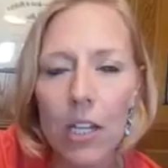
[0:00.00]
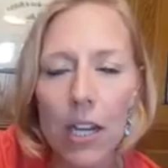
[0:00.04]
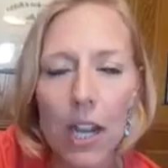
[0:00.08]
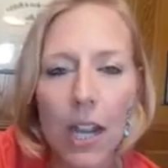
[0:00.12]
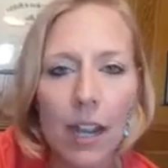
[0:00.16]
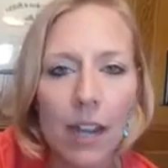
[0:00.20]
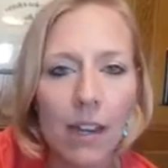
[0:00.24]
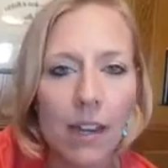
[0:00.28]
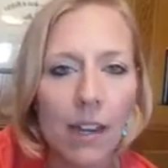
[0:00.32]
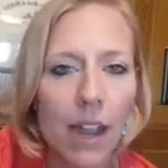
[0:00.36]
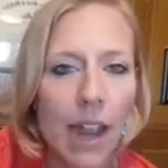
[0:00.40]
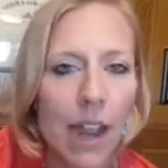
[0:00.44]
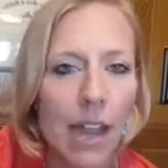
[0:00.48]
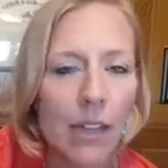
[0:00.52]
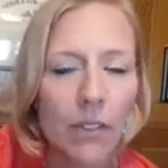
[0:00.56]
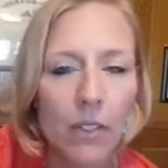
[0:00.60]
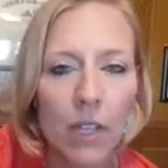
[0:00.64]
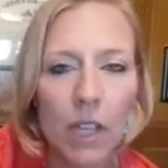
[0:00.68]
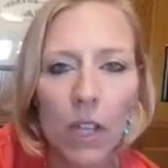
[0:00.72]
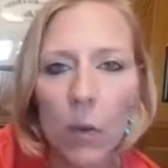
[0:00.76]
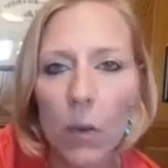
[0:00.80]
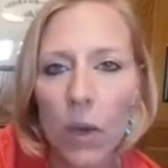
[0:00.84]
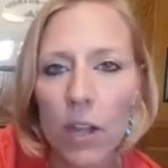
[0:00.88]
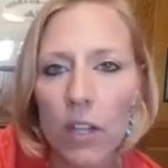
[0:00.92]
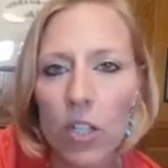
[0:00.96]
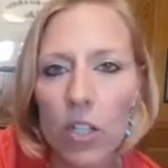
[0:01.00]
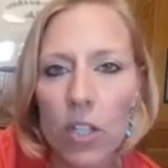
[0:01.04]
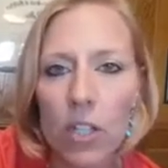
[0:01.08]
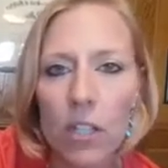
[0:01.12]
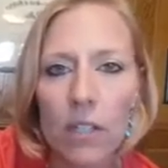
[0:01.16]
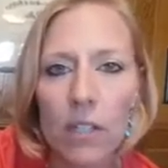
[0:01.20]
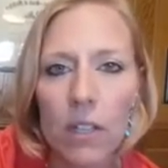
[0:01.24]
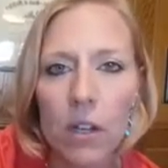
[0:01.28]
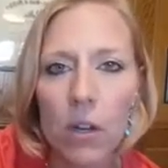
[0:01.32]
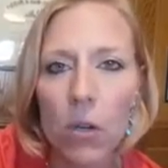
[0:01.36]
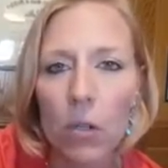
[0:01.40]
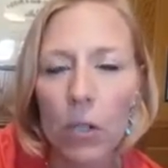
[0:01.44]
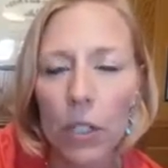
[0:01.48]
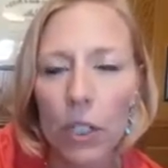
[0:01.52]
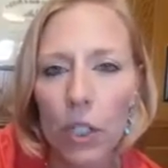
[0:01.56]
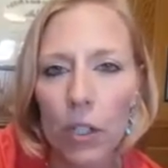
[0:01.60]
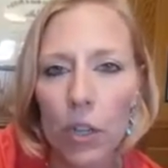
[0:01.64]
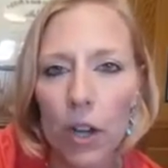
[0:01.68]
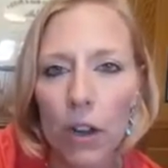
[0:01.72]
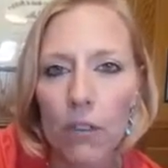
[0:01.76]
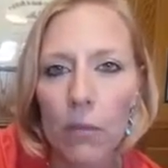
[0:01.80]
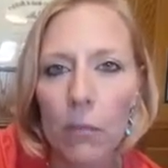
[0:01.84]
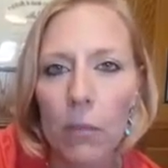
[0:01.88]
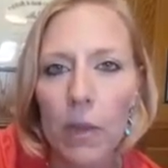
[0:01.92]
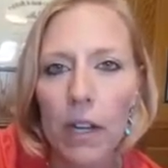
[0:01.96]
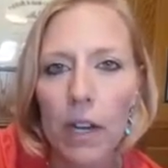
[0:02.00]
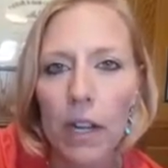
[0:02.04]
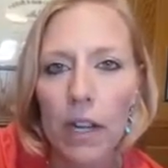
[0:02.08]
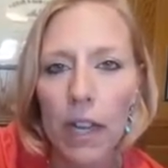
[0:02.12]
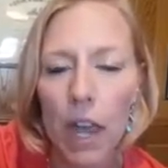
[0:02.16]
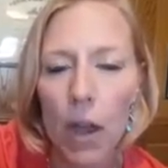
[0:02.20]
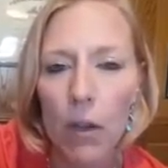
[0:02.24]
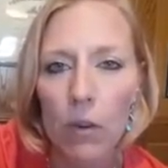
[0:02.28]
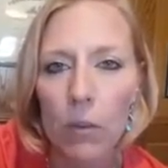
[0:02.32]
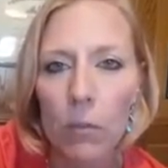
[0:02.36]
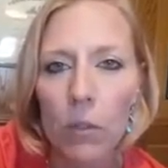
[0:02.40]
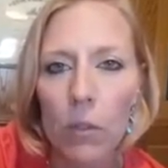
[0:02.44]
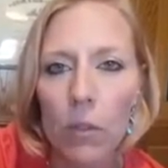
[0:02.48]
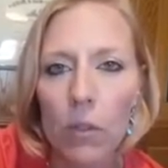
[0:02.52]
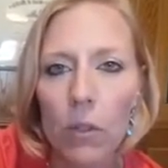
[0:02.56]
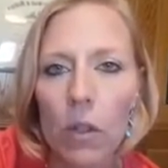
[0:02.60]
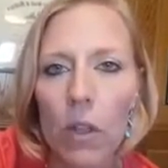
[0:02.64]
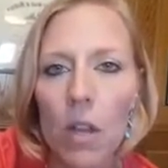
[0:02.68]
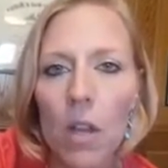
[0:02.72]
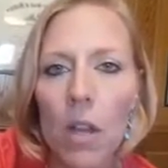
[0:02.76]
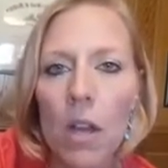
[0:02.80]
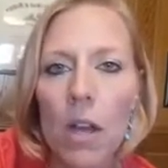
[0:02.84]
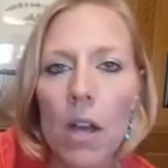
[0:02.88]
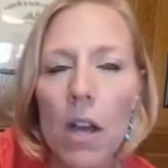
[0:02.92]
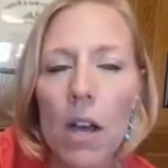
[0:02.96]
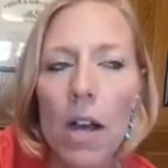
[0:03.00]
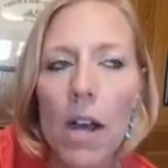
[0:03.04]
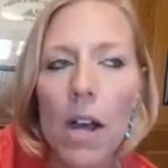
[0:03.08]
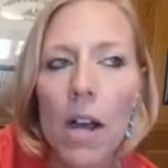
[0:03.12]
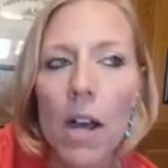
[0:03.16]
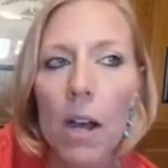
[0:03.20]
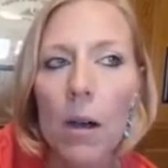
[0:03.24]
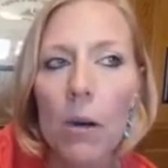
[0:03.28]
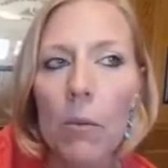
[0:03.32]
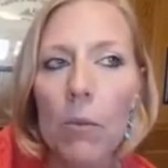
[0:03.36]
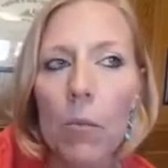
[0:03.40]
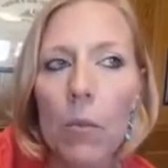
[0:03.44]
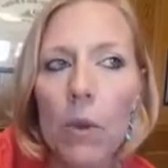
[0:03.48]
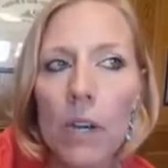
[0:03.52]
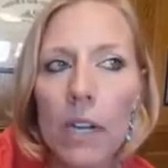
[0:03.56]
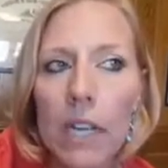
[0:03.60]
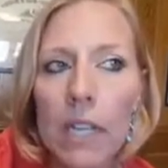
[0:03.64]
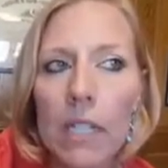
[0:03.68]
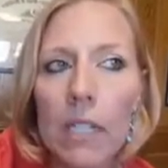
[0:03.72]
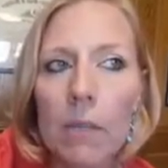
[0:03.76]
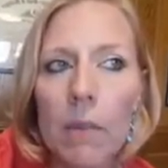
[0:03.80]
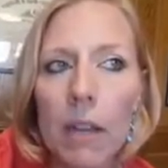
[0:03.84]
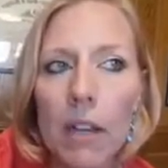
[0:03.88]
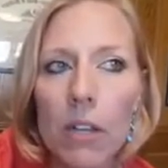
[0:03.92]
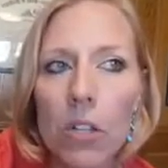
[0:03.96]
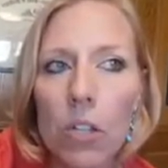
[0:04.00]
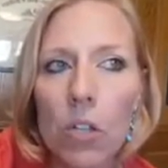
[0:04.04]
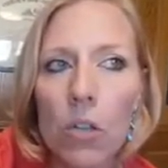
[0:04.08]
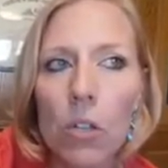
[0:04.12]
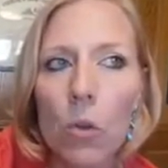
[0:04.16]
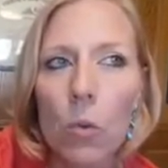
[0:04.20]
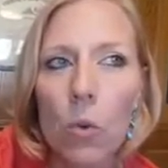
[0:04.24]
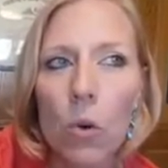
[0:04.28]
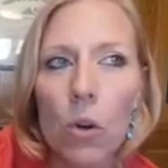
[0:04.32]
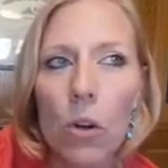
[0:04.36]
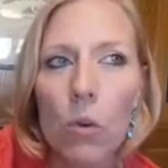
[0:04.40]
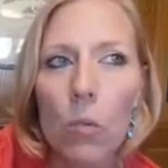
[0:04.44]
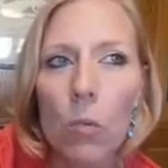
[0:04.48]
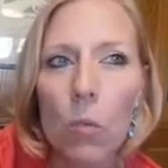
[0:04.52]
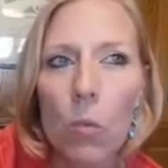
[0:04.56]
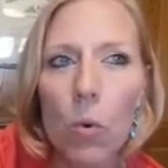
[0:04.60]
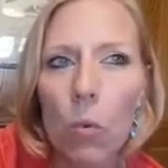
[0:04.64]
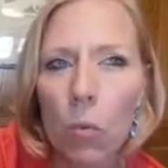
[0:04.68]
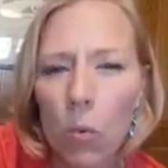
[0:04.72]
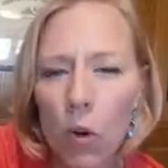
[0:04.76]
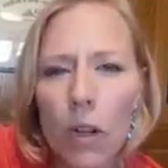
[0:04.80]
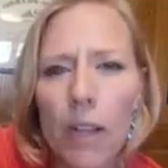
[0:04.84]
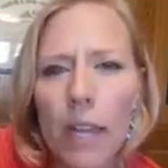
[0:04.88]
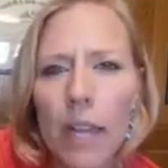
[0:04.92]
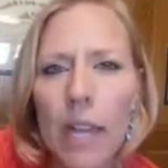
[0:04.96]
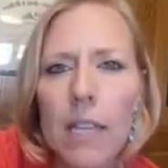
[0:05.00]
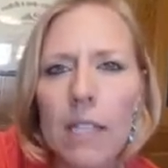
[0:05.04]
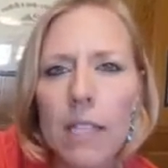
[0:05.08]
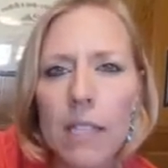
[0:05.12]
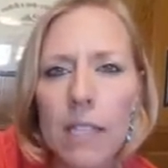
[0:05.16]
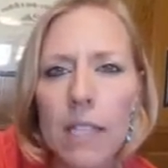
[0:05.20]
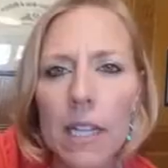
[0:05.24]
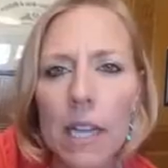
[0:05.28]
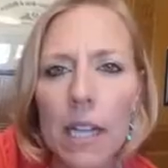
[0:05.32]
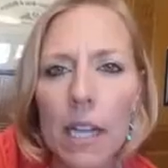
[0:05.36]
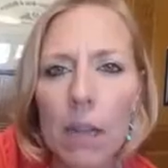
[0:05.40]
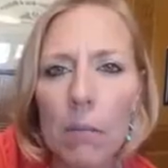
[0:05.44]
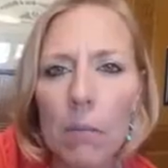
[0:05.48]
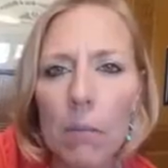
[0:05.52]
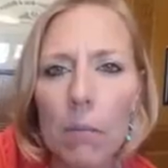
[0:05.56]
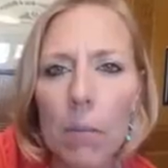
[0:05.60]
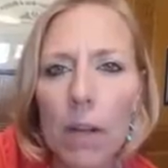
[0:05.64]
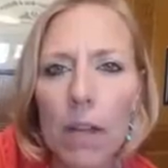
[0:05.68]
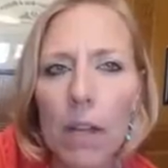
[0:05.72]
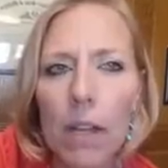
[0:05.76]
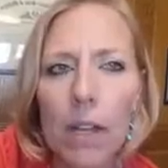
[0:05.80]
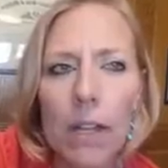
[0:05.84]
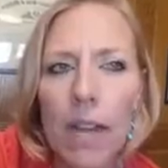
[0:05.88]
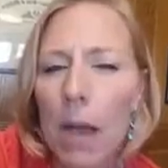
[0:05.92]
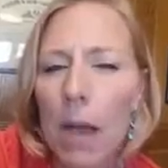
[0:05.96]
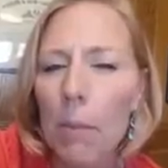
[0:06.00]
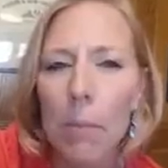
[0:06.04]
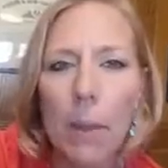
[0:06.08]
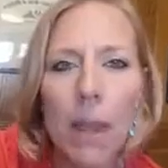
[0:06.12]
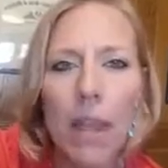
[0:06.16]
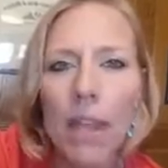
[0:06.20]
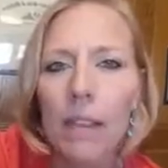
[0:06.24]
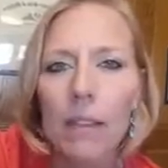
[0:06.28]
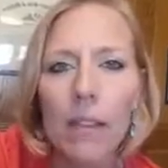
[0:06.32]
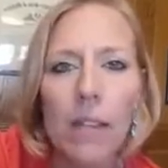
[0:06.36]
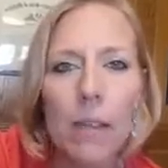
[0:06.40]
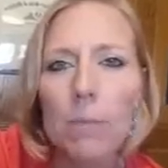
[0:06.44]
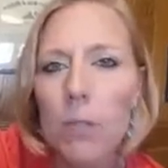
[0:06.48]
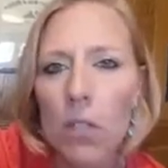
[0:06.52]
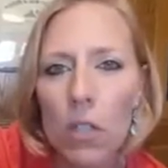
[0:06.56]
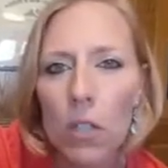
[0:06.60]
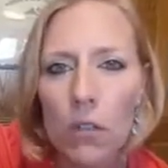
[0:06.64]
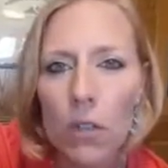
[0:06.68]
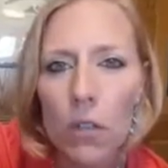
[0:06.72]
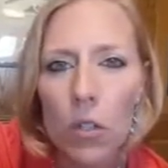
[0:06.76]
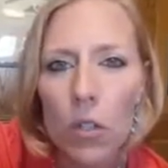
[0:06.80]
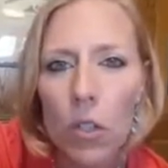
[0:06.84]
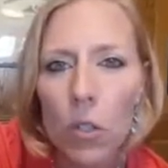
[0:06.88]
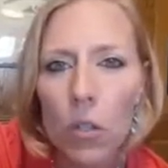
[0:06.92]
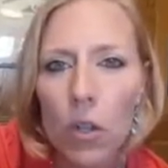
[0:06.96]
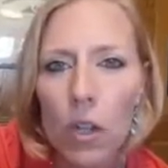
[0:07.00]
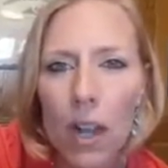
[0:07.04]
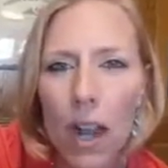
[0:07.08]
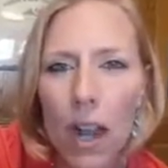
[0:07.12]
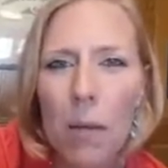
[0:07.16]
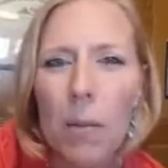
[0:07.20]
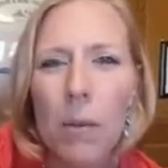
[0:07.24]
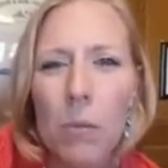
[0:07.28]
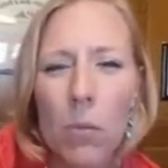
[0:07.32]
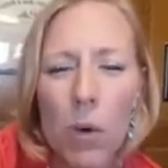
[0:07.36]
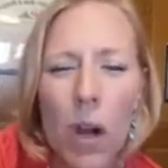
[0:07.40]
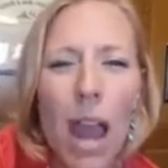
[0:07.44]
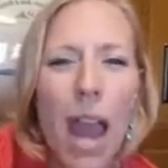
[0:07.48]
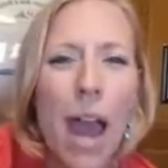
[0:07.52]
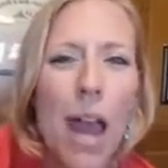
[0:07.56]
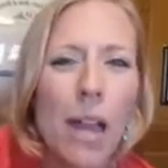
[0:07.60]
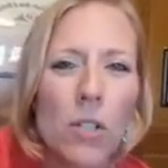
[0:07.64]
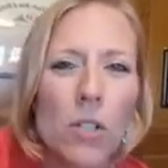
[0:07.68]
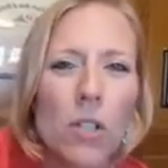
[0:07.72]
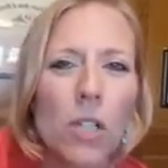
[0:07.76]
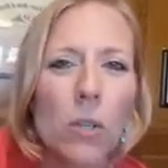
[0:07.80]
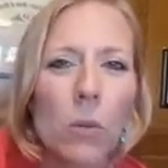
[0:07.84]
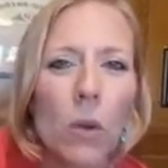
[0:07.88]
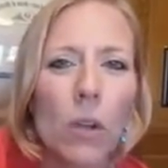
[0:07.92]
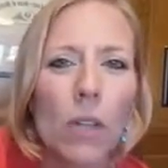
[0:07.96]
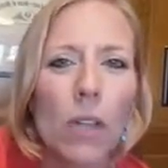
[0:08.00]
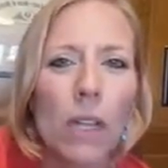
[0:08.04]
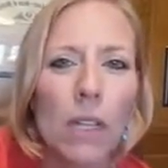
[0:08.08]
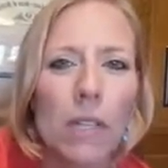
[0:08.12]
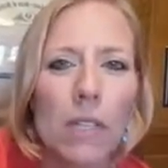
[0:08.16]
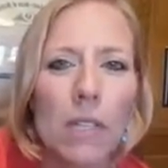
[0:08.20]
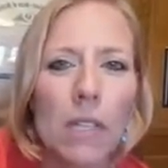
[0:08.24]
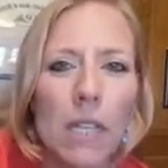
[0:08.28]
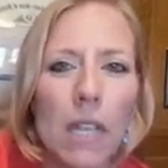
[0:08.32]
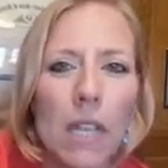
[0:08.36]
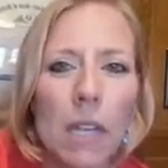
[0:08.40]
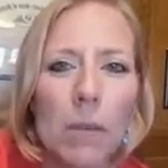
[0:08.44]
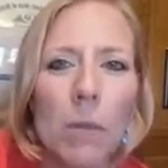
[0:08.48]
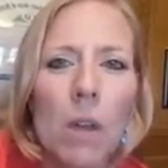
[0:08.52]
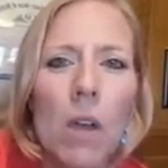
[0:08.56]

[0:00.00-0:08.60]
and asking questions and holding your government accountable. We need to make sure that we're working as a team, but not paying lip service to it. I mean, we're actually working as a team.